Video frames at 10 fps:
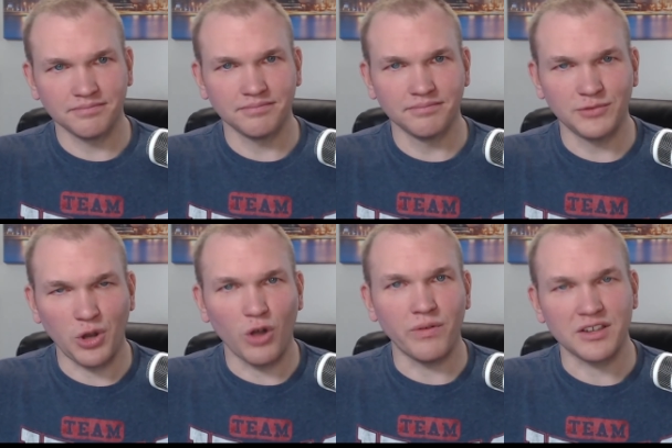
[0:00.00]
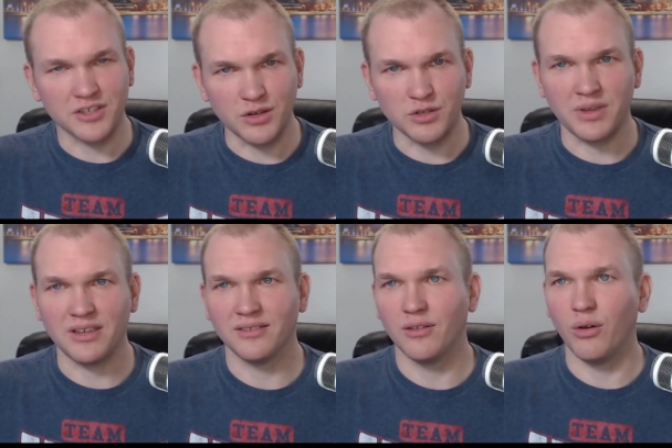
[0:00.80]
Jehovah, excuse
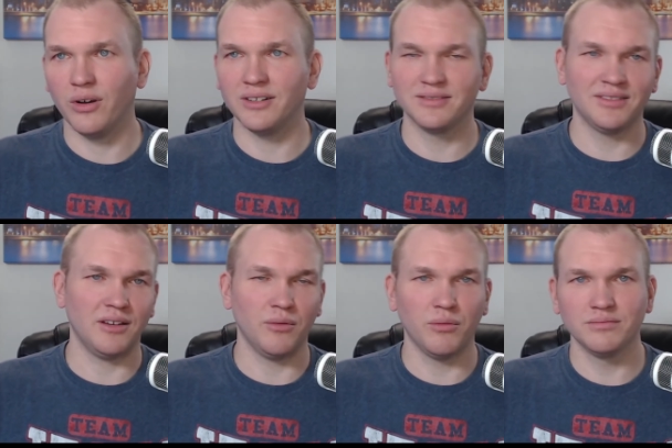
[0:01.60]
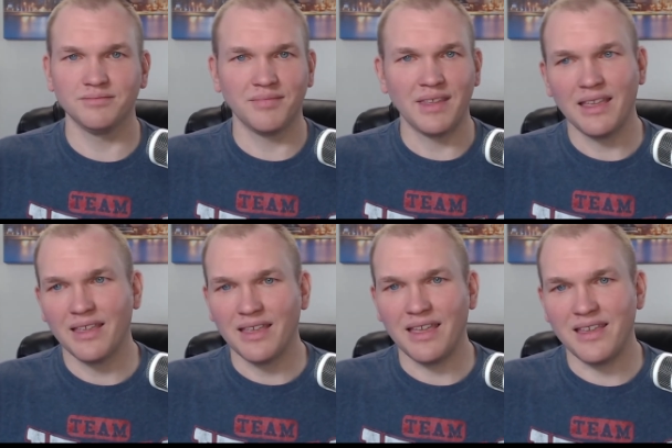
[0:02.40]
me. Or, you know,
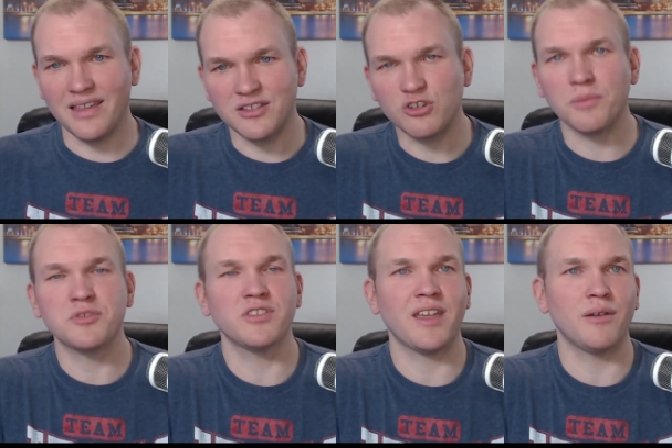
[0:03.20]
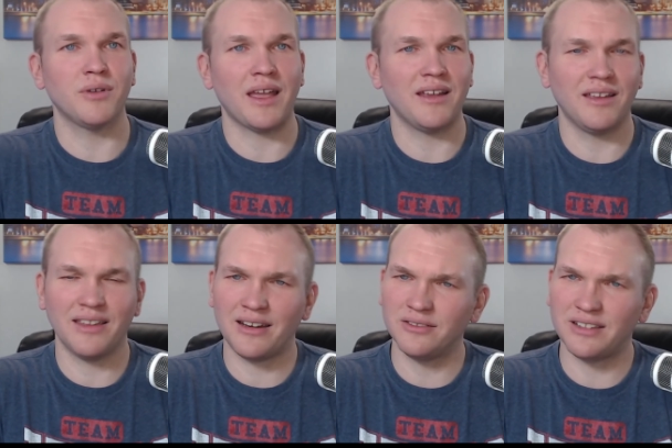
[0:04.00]
in Scripture,
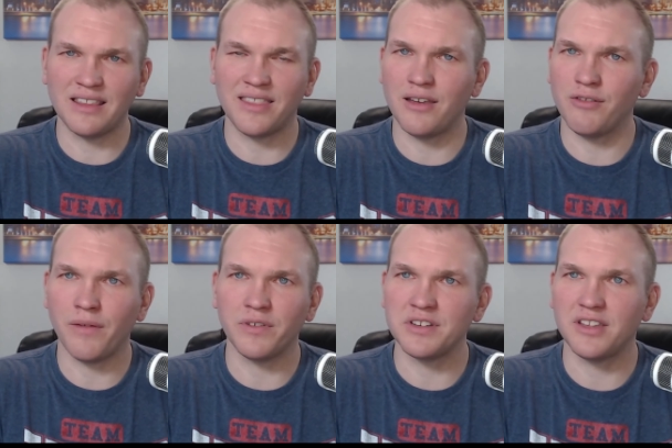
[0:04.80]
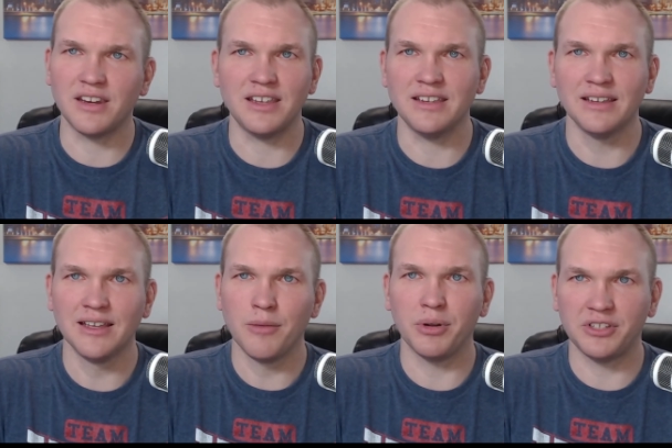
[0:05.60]
I don't think they referenced any
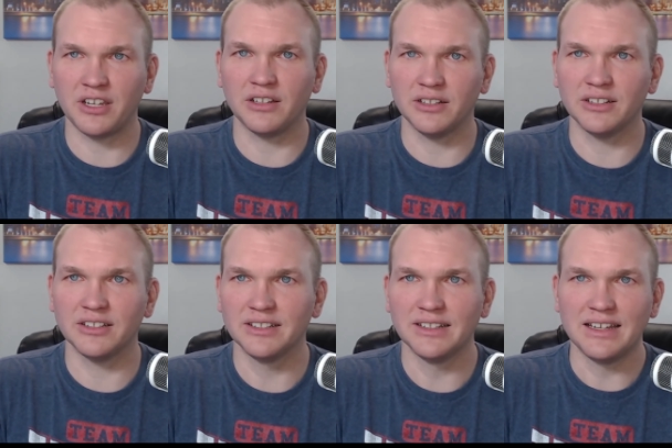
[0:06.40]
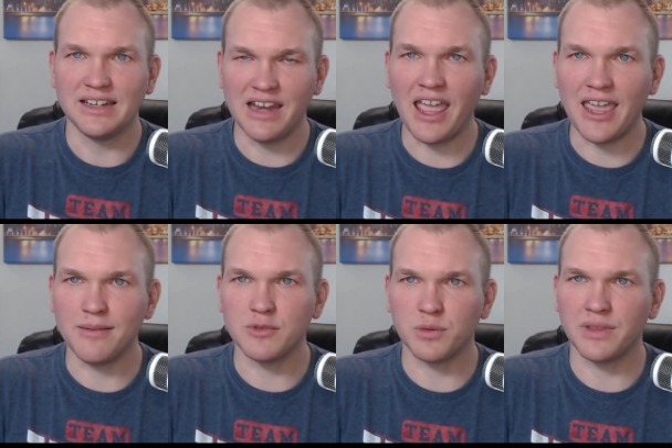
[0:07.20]
particular
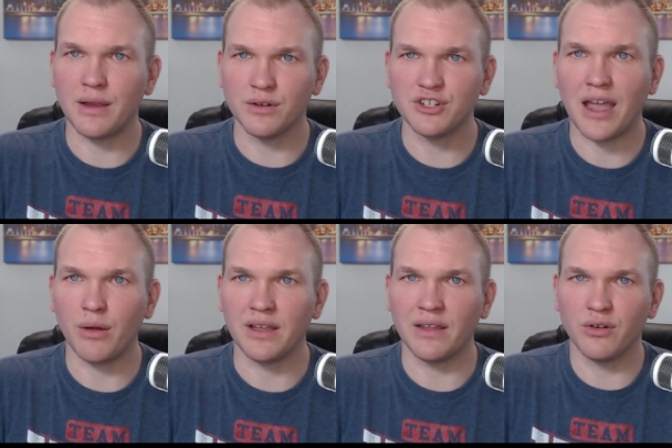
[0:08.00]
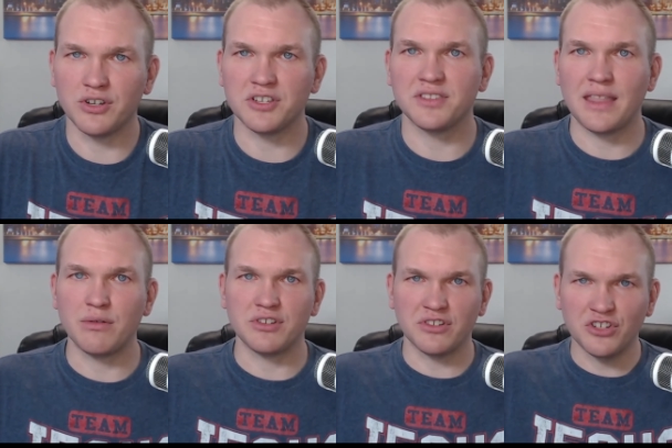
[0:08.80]
names when they were shouting. They were
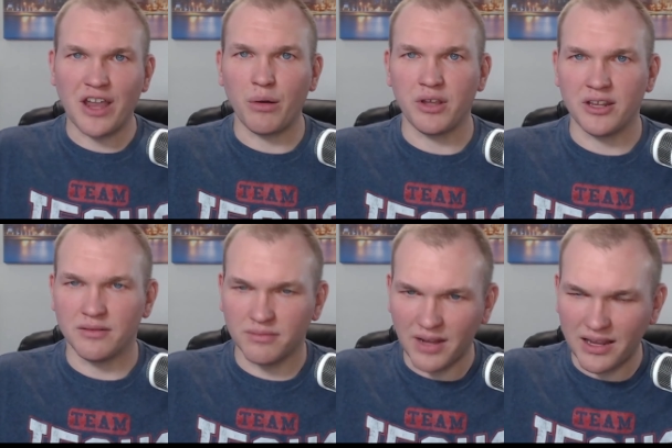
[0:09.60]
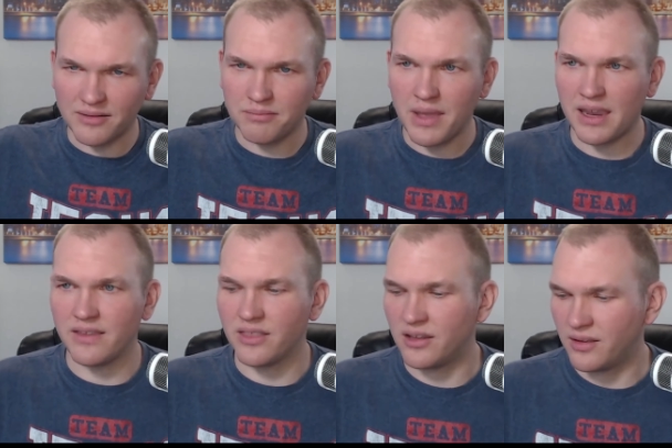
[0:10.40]
just shouting and
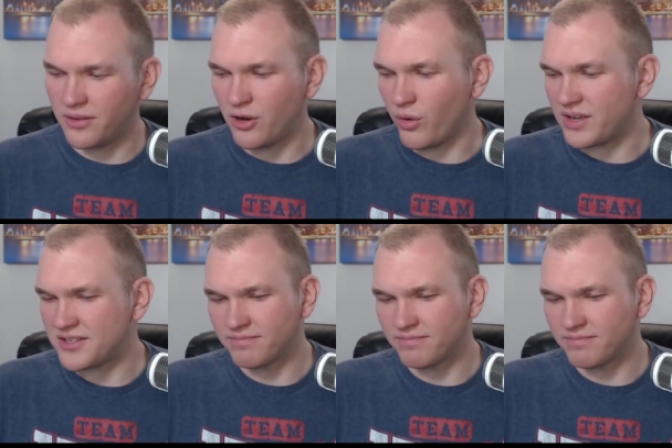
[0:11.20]
making the noise.